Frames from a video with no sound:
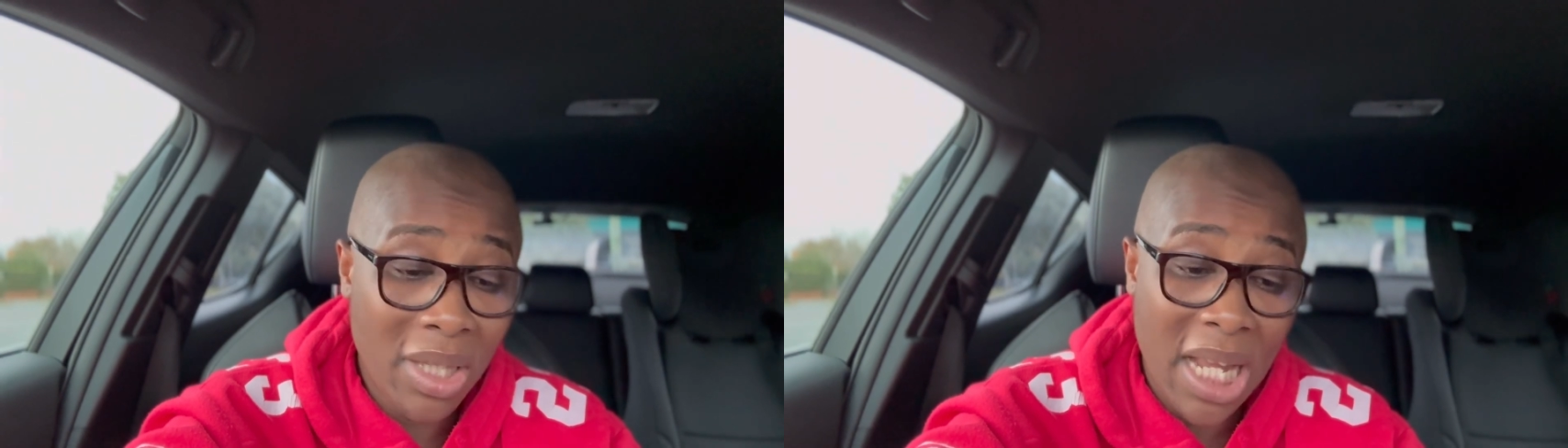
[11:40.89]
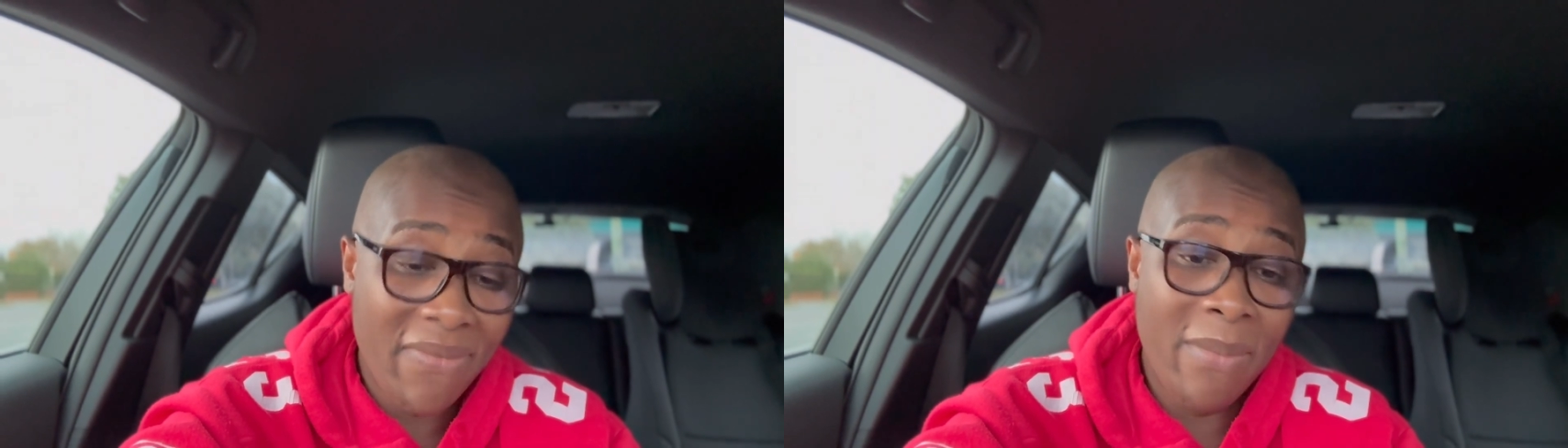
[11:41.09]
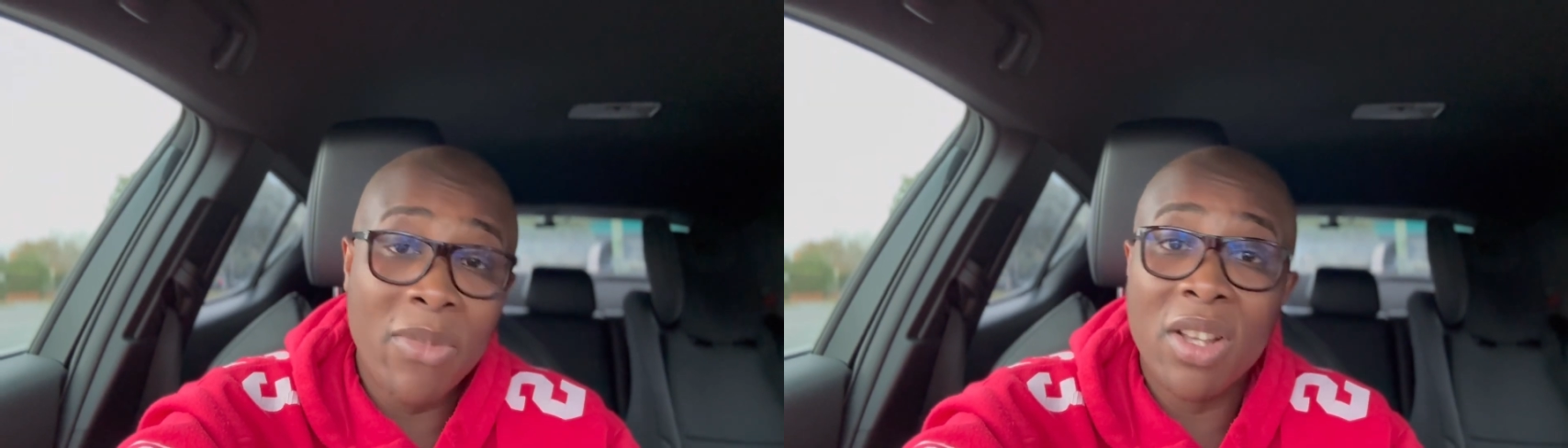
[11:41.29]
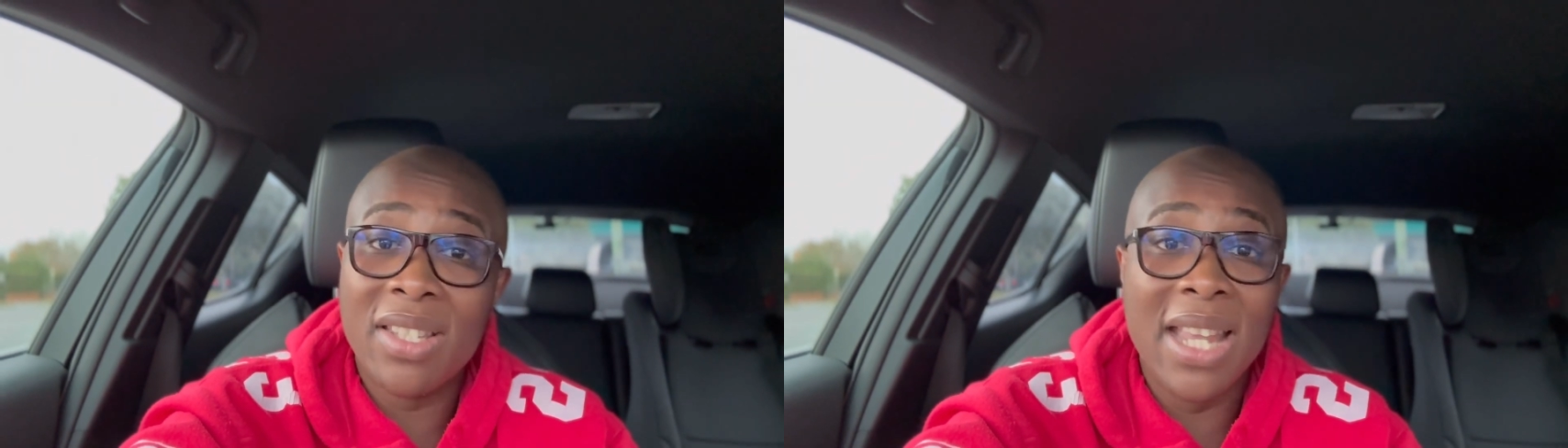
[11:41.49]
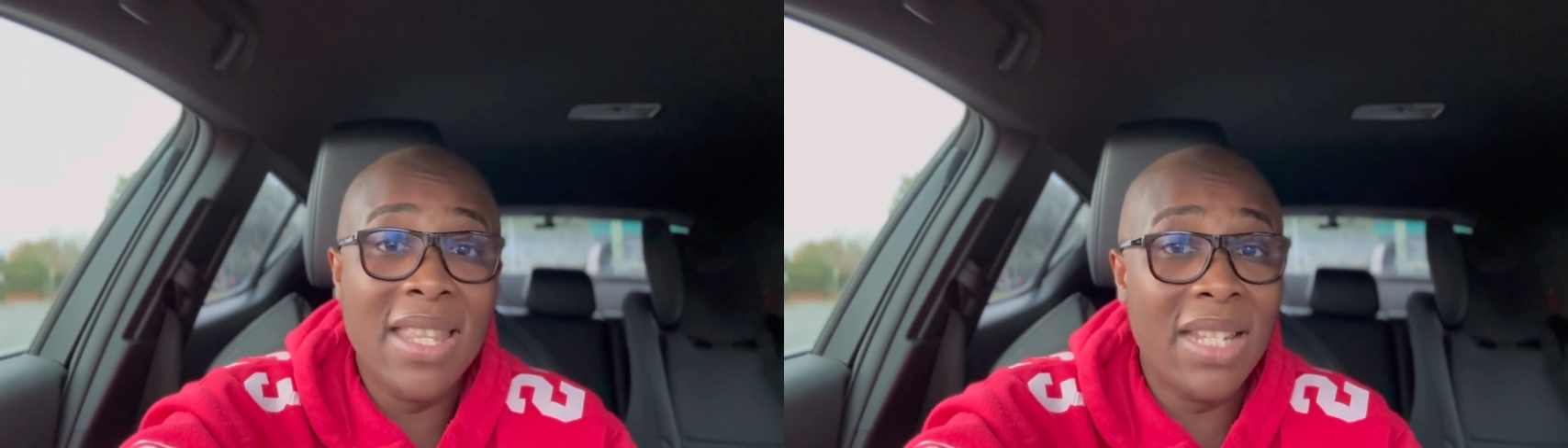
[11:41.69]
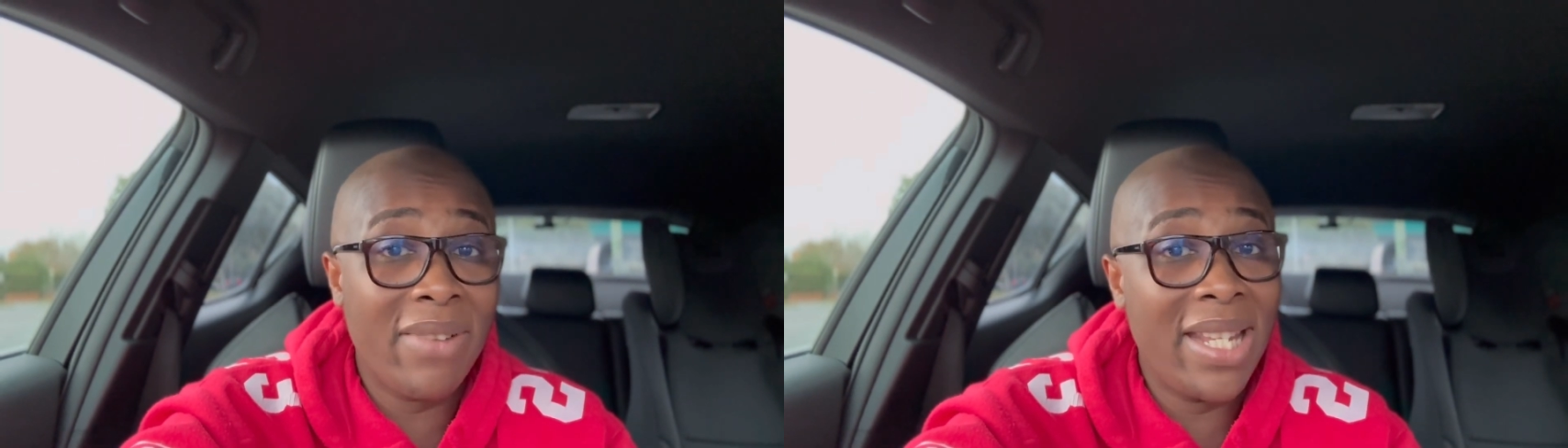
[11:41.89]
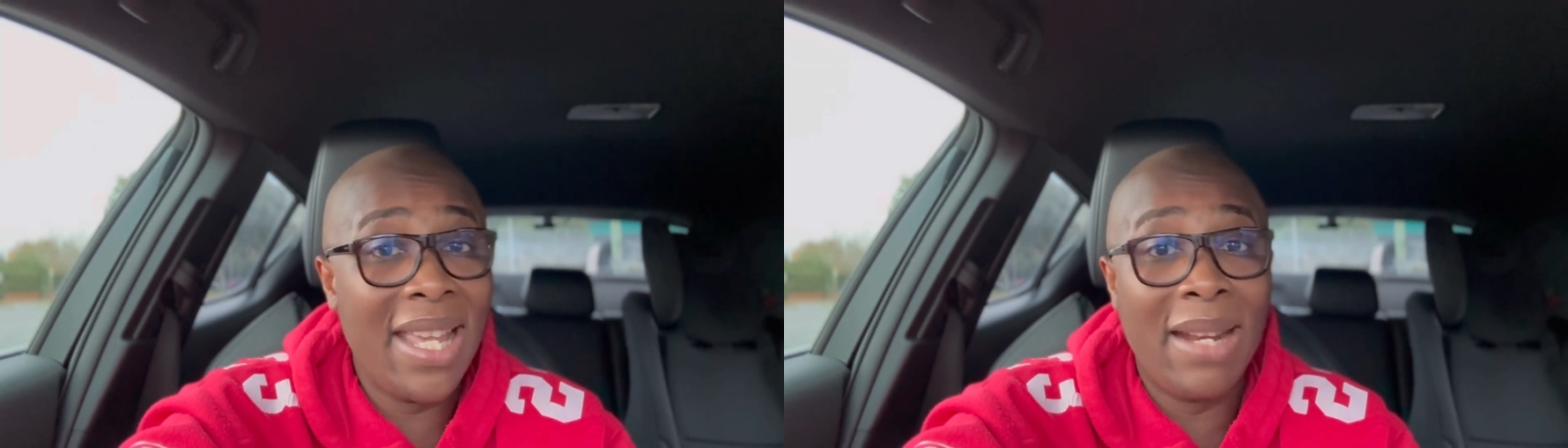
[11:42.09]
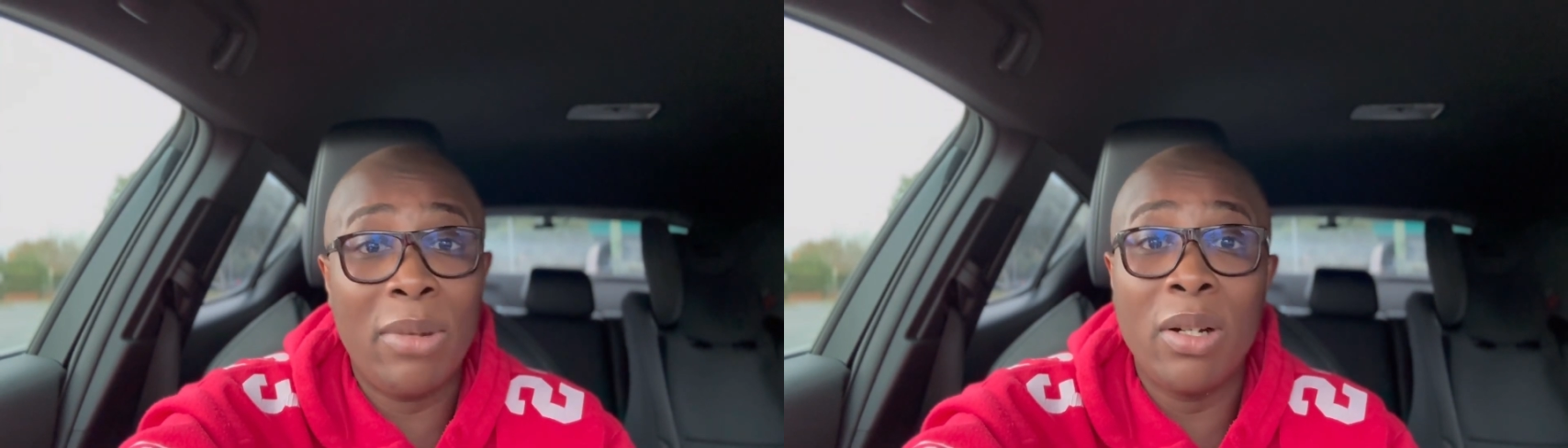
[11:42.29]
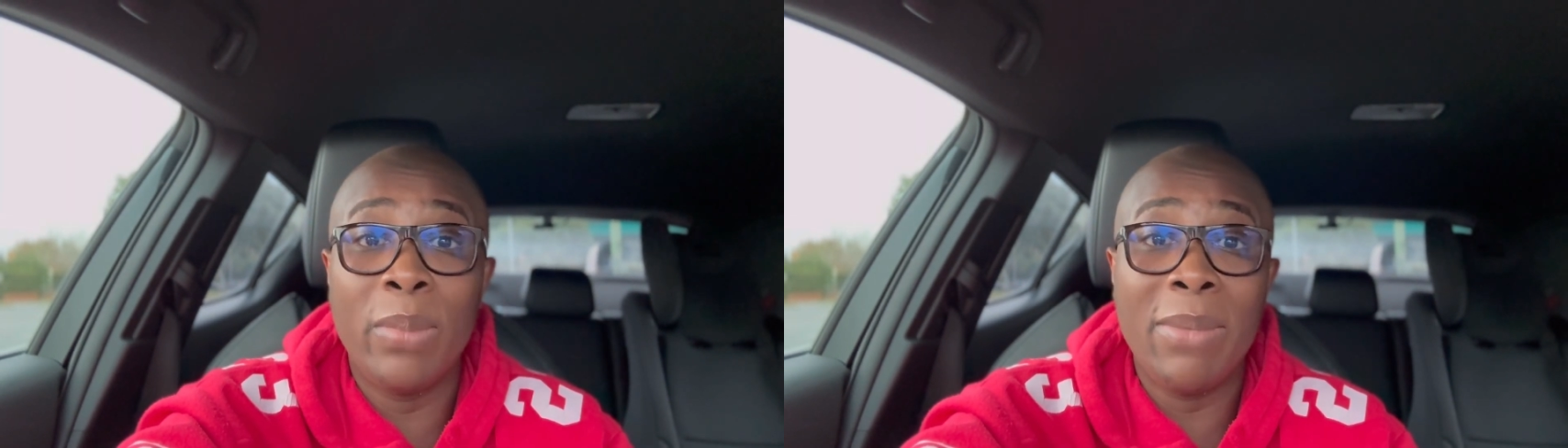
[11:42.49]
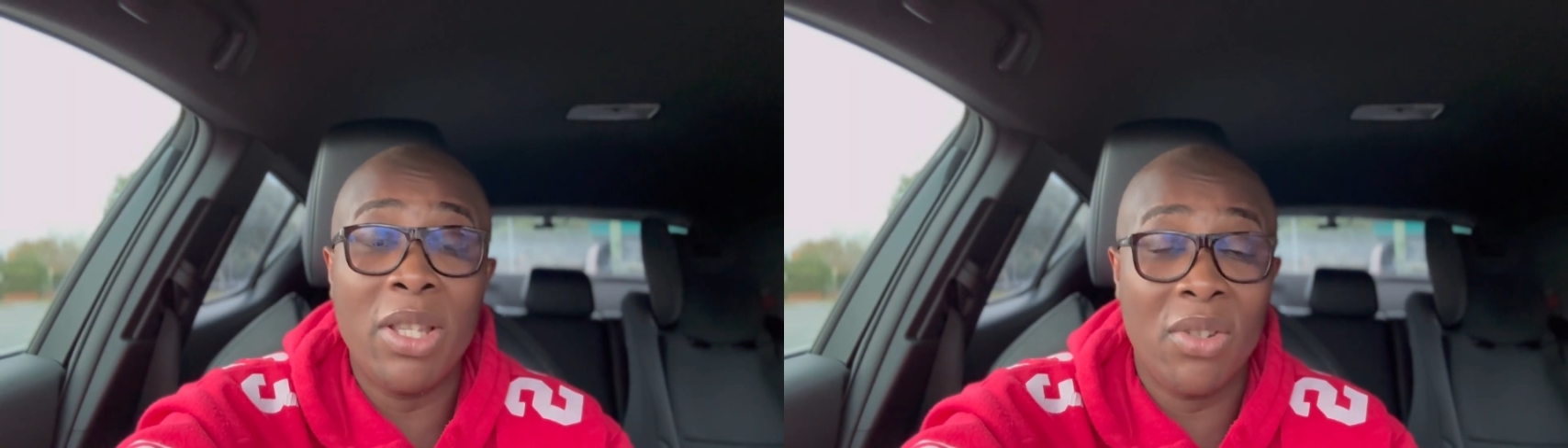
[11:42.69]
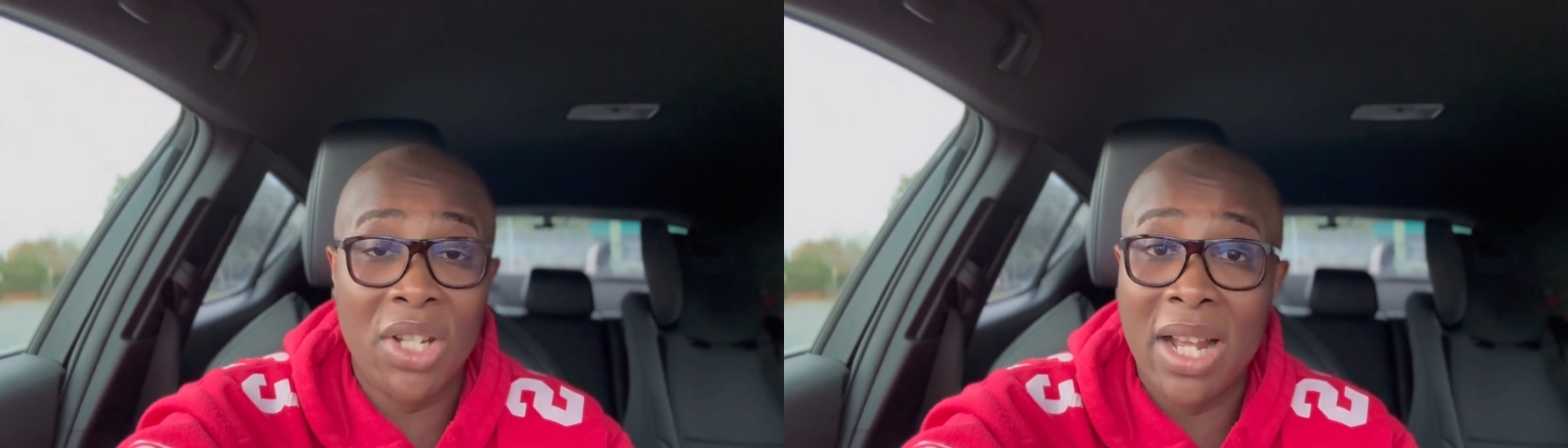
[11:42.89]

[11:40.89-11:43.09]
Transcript: Now, if I'm not saying this right again, I'm going to blame it on